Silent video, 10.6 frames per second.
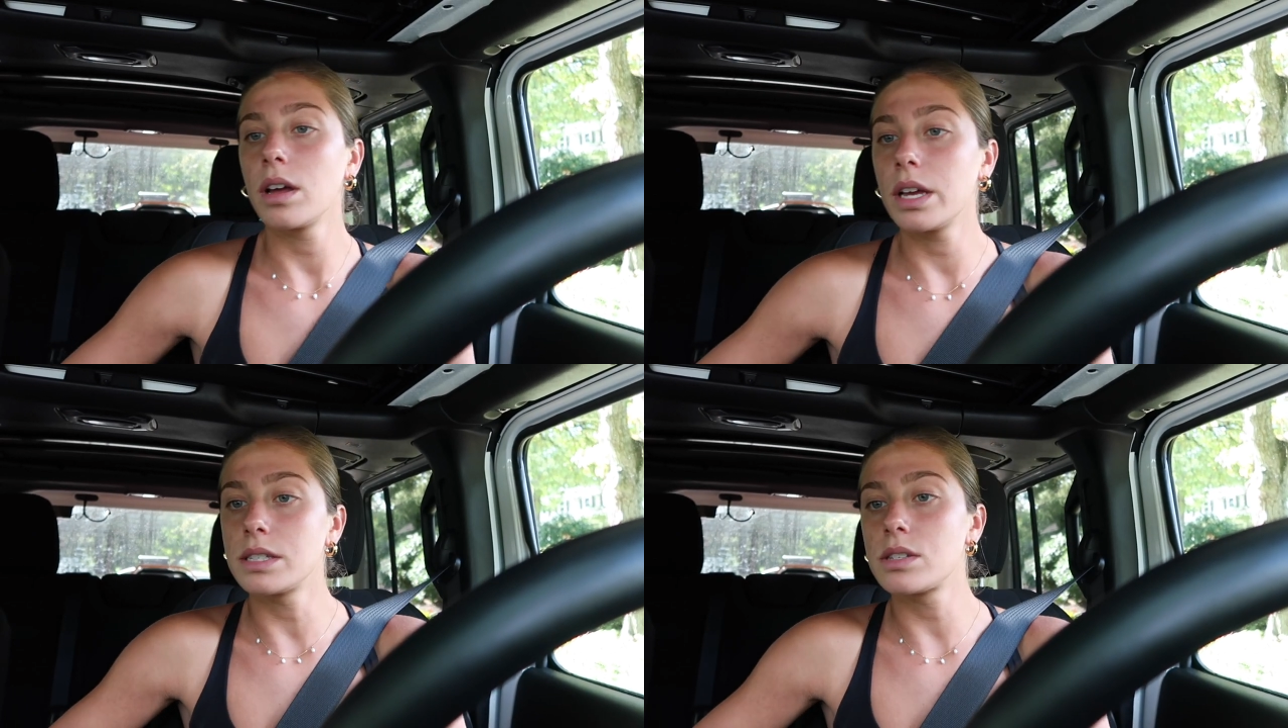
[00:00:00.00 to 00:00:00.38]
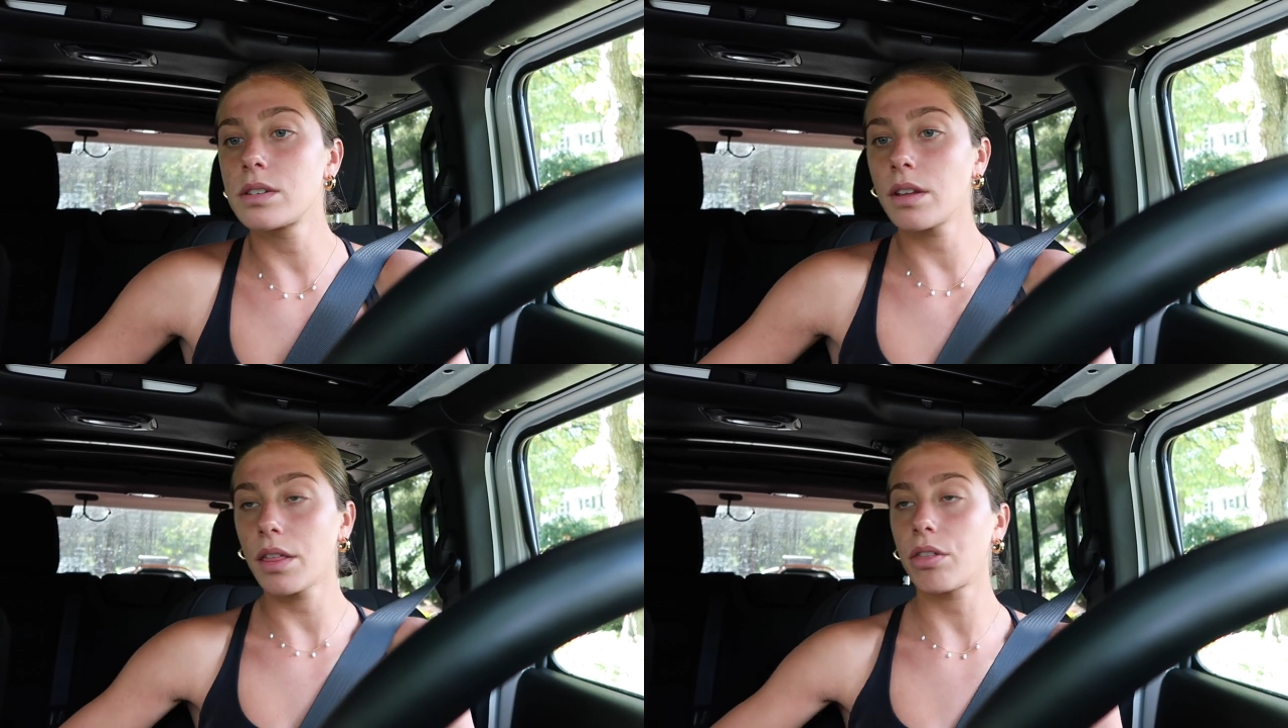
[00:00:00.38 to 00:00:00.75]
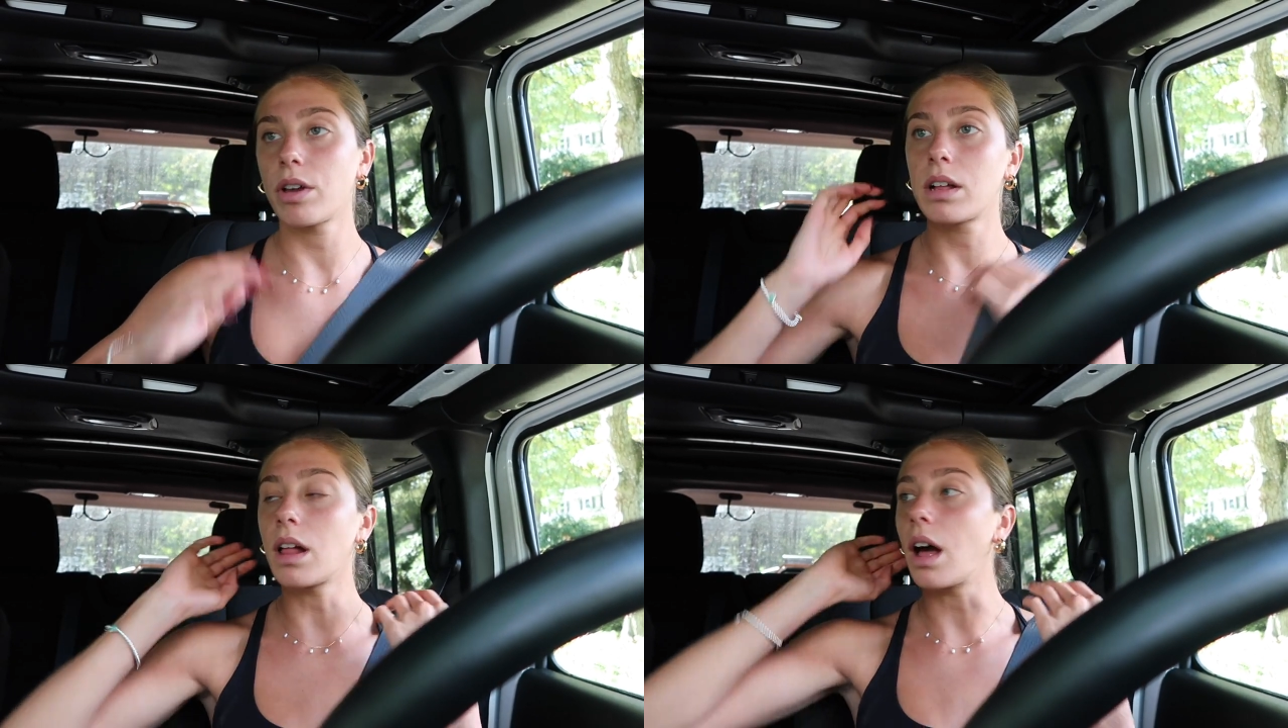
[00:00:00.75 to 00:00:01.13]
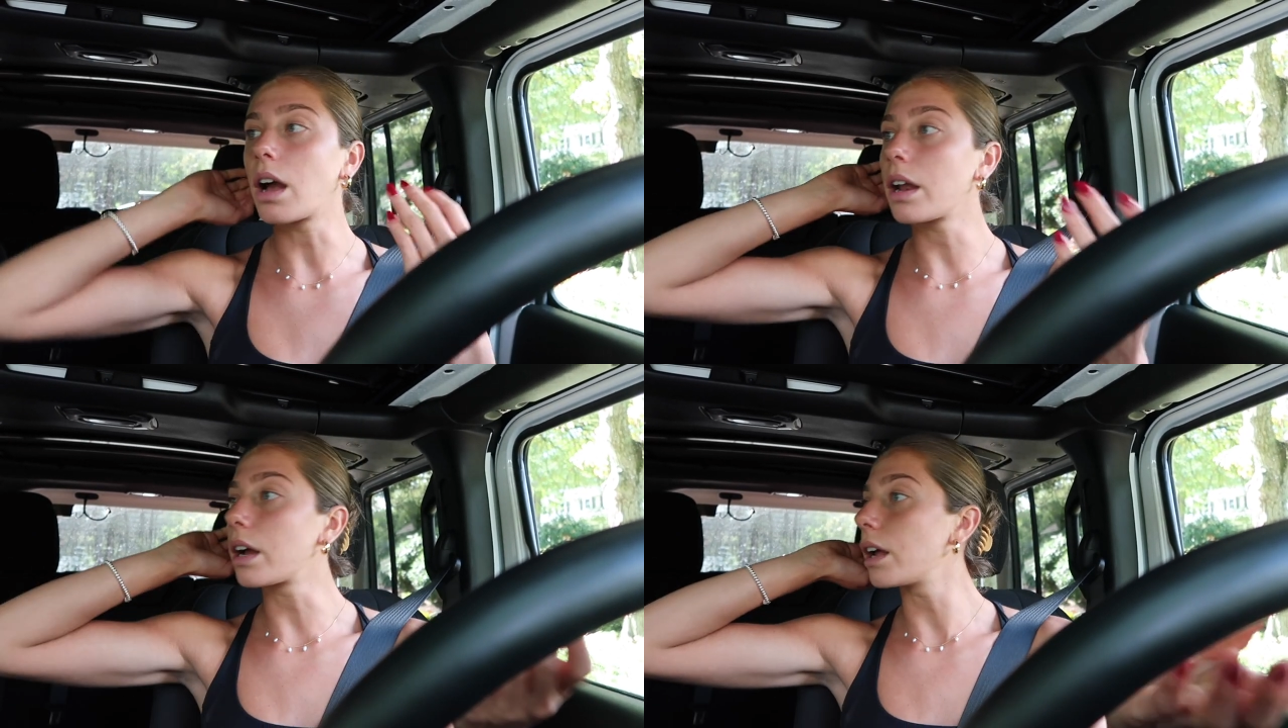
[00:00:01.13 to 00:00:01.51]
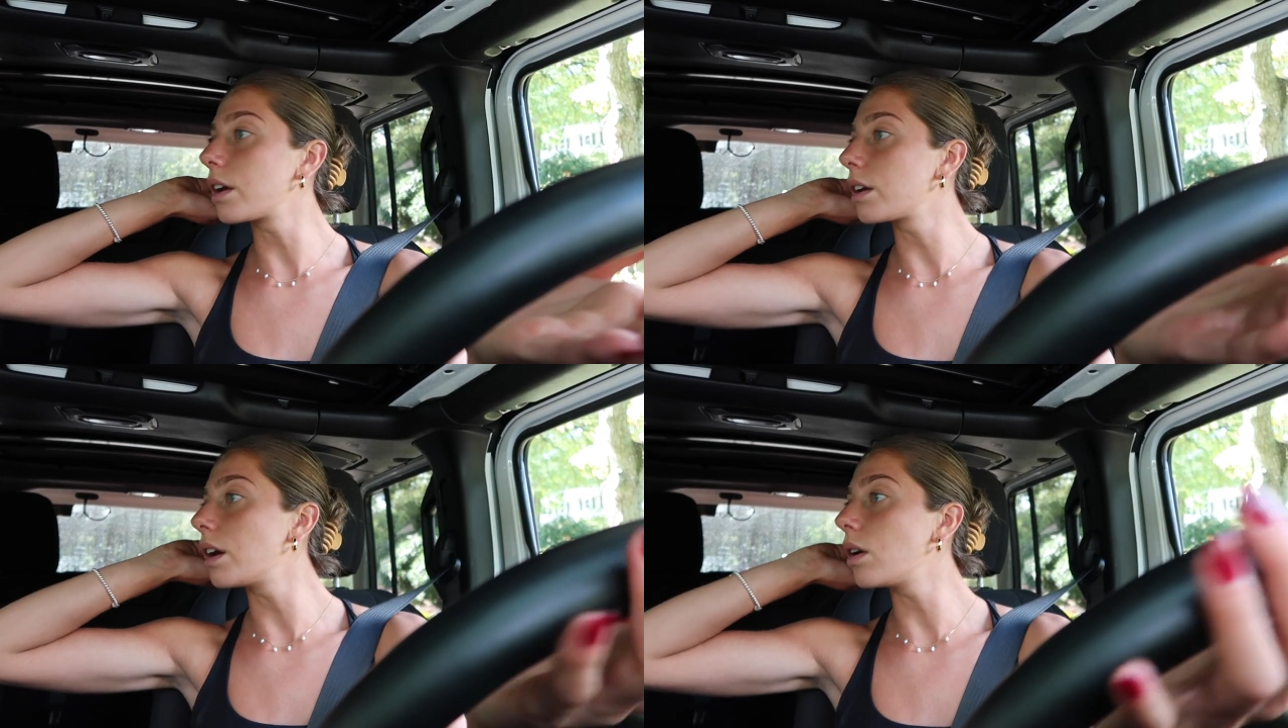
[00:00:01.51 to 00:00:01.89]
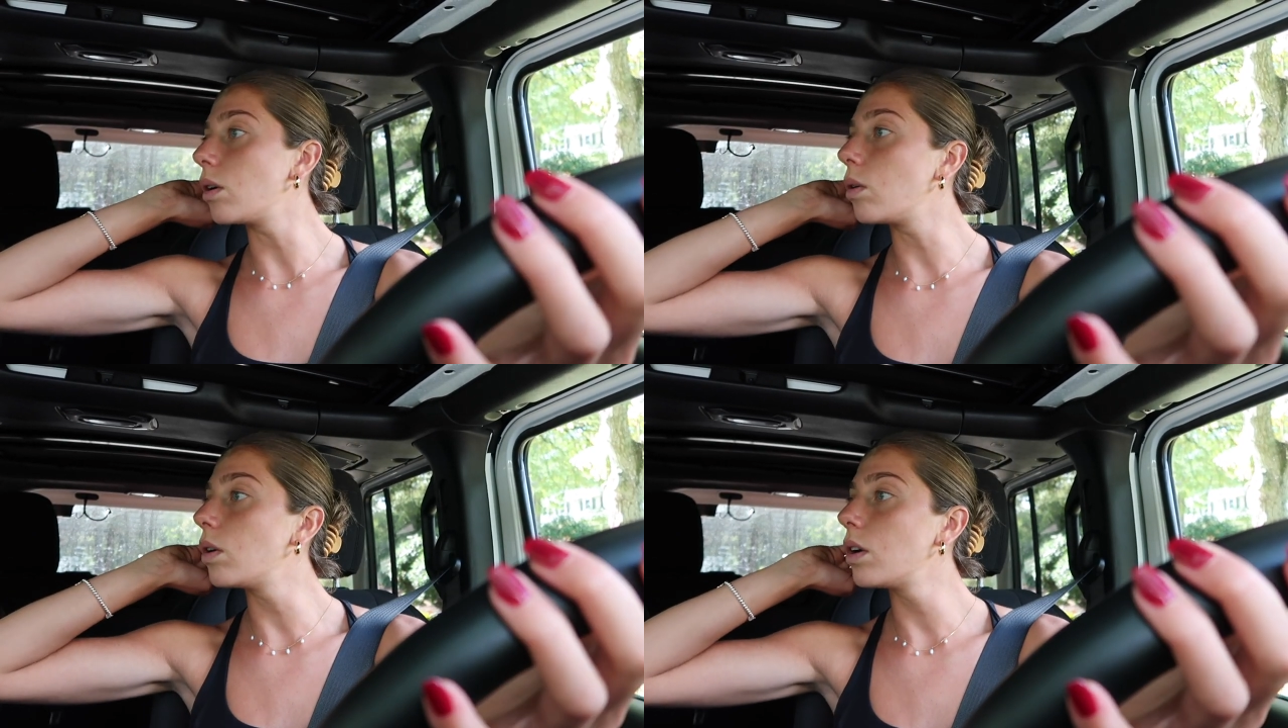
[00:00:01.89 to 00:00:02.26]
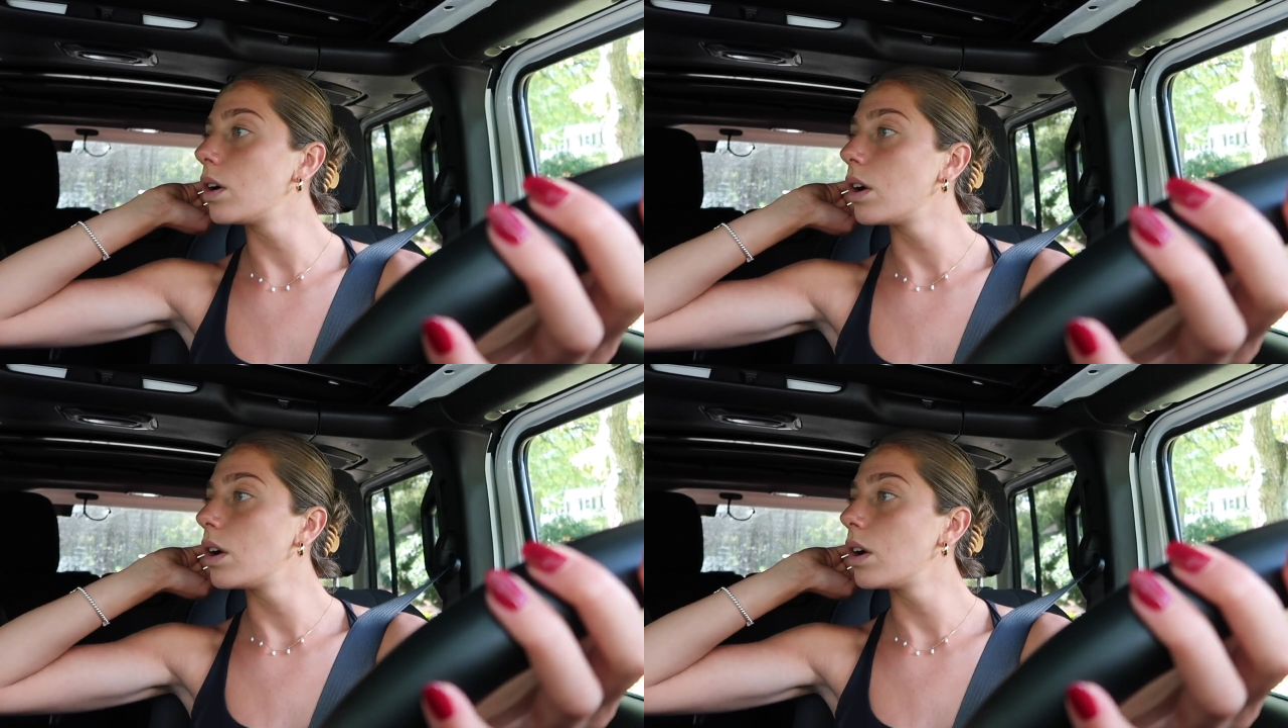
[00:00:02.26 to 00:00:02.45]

It's 3 o'clock. I gotta go